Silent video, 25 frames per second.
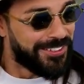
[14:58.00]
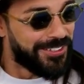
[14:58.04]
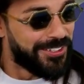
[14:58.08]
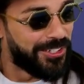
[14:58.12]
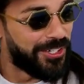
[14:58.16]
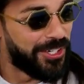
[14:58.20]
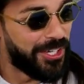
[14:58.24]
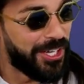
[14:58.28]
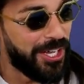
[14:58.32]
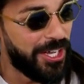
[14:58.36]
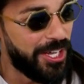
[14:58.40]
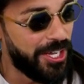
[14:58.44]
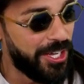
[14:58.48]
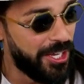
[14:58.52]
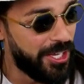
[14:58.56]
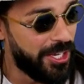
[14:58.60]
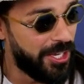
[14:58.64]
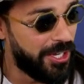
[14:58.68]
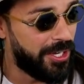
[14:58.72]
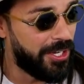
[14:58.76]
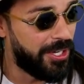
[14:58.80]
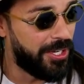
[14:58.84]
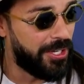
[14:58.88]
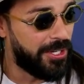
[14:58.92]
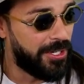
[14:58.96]

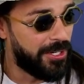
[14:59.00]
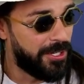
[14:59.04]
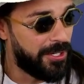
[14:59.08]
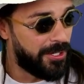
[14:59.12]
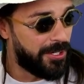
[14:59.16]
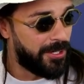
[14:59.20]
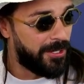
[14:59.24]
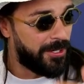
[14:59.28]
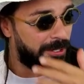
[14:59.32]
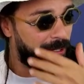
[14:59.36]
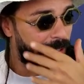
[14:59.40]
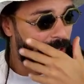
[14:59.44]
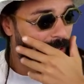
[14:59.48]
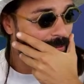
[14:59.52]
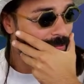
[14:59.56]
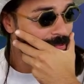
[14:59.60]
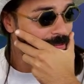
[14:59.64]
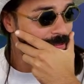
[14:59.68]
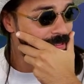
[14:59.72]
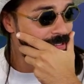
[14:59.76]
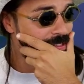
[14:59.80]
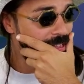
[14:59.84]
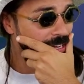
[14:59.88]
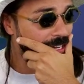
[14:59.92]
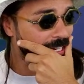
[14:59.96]
Oh,
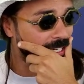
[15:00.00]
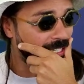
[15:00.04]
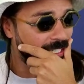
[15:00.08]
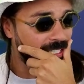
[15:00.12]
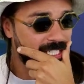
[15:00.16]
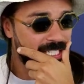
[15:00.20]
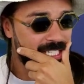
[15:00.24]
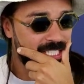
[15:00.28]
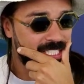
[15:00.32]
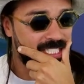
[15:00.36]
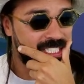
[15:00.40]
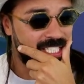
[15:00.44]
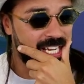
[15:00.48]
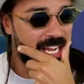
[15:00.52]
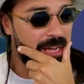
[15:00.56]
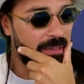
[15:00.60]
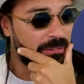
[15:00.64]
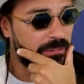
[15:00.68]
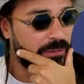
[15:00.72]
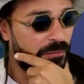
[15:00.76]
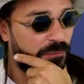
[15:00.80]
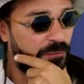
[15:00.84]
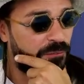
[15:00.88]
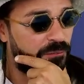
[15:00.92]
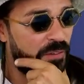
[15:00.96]
no! Nice!
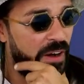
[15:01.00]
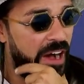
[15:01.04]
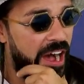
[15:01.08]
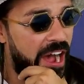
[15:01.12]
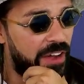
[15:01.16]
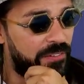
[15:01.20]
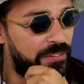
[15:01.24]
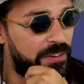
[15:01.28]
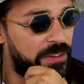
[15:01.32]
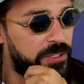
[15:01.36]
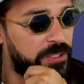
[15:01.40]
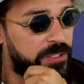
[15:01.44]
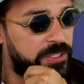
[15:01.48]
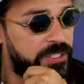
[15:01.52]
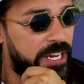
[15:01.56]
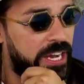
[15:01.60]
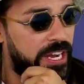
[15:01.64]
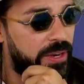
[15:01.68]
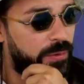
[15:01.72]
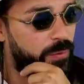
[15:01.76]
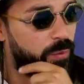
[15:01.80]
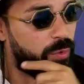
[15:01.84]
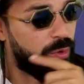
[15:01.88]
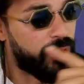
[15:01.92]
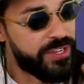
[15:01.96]
Down to
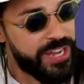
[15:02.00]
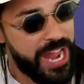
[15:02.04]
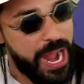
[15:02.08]
500k, and